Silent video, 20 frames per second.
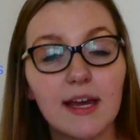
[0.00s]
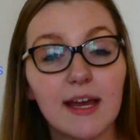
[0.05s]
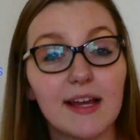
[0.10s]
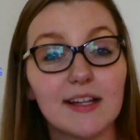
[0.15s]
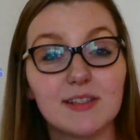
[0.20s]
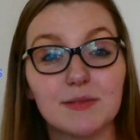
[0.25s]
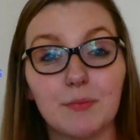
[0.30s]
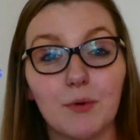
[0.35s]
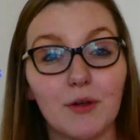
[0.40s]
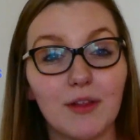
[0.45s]

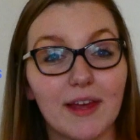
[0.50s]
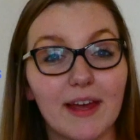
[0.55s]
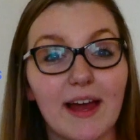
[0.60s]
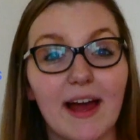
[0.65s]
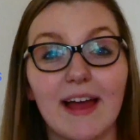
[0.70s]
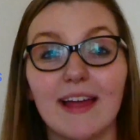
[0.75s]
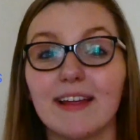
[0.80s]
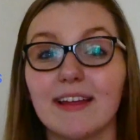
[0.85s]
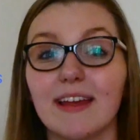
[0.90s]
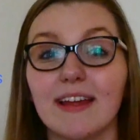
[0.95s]
It's more like
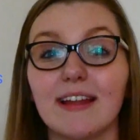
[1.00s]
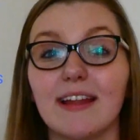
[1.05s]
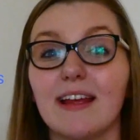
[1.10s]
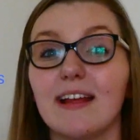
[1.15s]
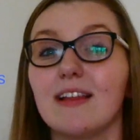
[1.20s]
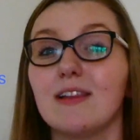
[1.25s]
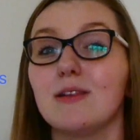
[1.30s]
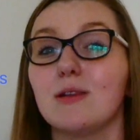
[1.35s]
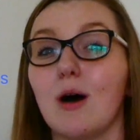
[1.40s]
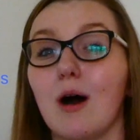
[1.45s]
I get
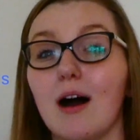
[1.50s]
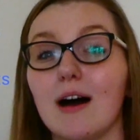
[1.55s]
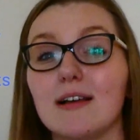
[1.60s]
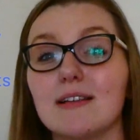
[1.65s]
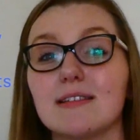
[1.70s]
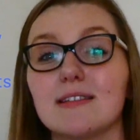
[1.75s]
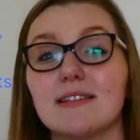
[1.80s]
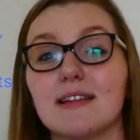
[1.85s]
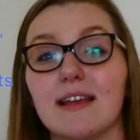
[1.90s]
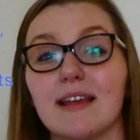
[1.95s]

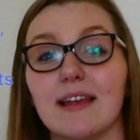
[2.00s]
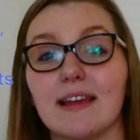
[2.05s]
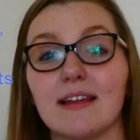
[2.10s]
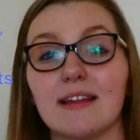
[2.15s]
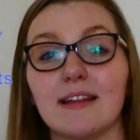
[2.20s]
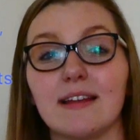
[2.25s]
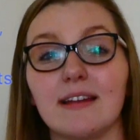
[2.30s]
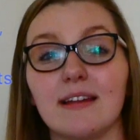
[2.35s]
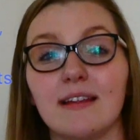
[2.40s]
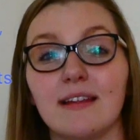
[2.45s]
lost
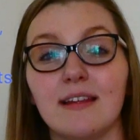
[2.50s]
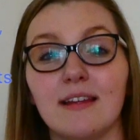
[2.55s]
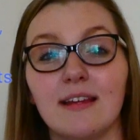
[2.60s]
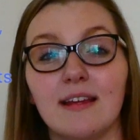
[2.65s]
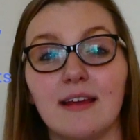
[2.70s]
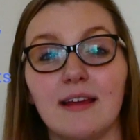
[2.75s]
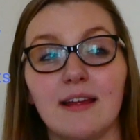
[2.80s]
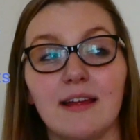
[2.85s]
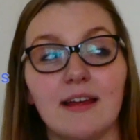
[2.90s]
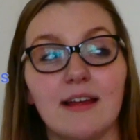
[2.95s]
in
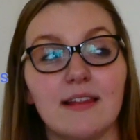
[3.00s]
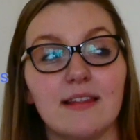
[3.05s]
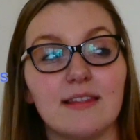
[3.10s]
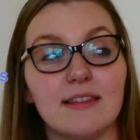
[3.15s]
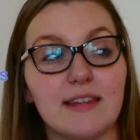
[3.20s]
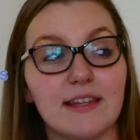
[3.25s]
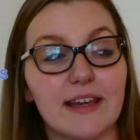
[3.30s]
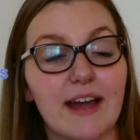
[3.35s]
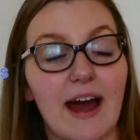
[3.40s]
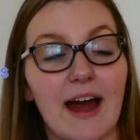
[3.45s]

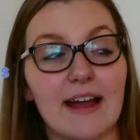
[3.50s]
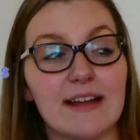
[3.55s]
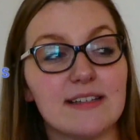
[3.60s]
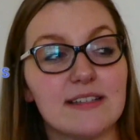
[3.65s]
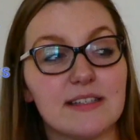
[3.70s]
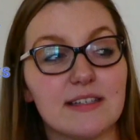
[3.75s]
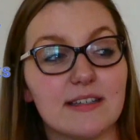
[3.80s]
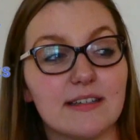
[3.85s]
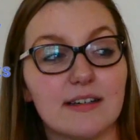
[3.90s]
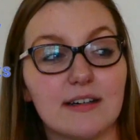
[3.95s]
the
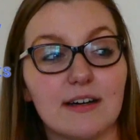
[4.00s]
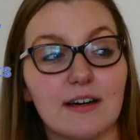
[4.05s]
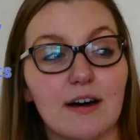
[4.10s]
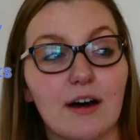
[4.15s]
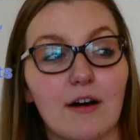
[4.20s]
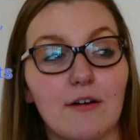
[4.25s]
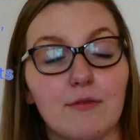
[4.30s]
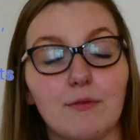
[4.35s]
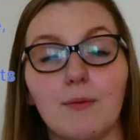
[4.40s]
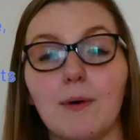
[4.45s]
idea
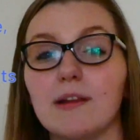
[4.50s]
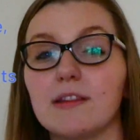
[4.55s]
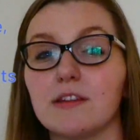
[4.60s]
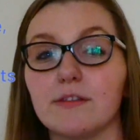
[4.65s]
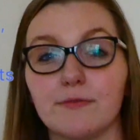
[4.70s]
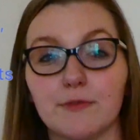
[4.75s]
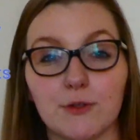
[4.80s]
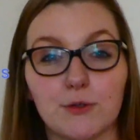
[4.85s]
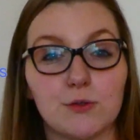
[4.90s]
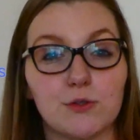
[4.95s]
of what the
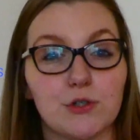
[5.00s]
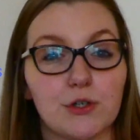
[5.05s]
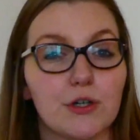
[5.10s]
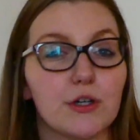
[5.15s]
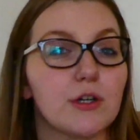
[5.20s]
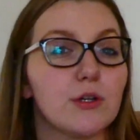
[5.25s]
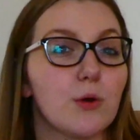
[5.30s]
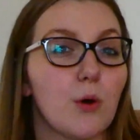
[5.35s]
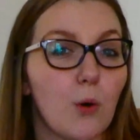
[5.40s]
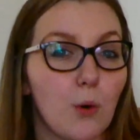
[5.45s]
future
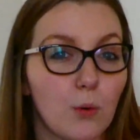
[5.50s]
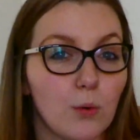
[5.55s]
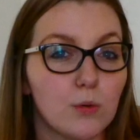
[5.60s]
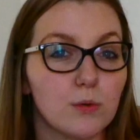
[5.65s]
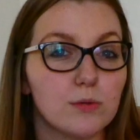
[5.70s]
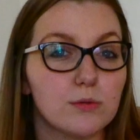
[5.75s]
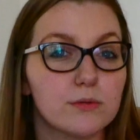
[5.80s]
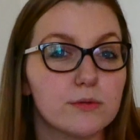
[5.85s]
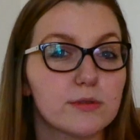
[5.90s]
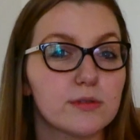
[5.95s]
could
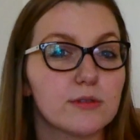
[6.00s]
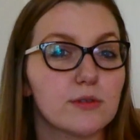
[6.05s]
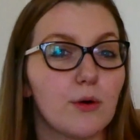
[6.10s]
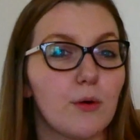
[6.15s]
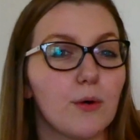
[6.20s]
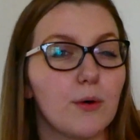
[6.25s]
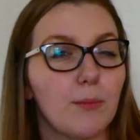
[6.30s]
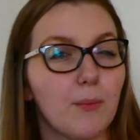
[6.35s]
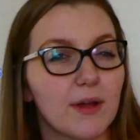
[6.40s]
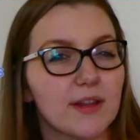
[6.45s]
hold
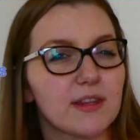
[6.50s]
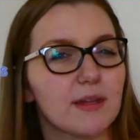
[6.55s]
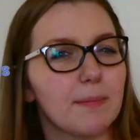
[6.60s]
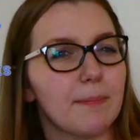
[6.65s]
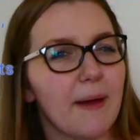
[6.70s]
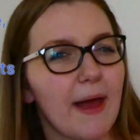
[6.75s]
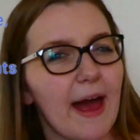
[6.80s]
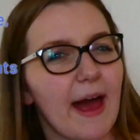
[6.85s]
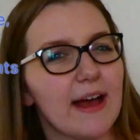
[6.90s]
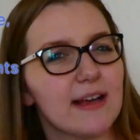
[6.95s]
or what the
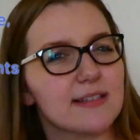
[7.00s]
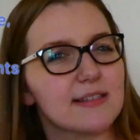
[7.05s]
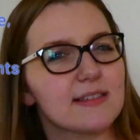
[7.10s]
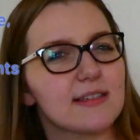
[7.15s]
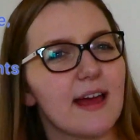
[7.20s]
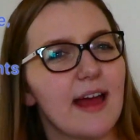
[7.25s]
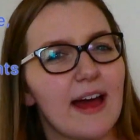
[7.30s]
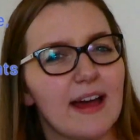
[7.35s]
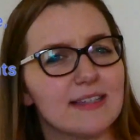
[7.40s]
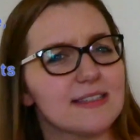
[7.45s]
past
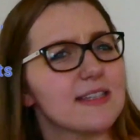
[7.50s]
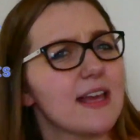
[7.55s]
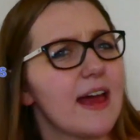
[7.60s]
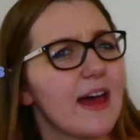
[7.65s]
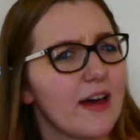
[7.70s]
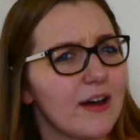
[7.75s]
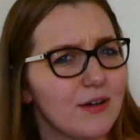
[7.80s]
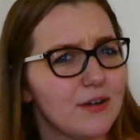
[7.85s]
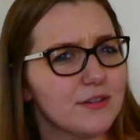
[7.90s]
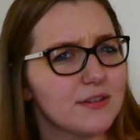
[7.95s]
has
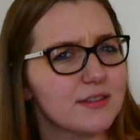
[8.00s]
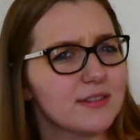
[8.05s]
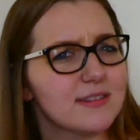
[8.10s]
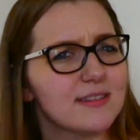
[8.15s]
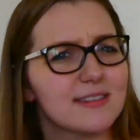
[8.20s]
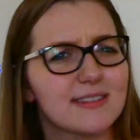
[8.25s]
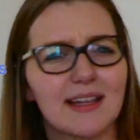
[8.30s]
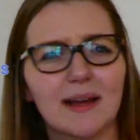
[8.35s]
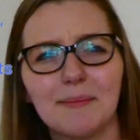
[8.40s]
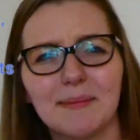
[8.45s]
held.
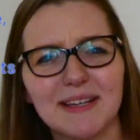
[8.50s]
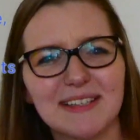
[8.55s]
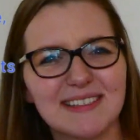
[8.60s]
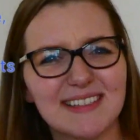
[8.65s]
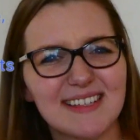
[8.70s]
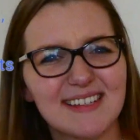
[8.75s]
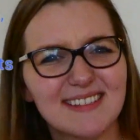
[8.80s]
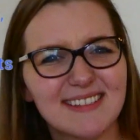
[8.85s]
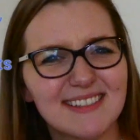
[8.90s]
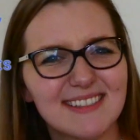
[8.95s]
Does that make
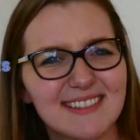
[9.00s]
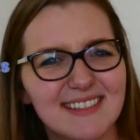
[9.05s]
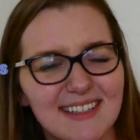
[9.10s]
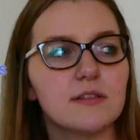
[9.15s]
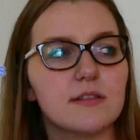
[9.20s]
sense?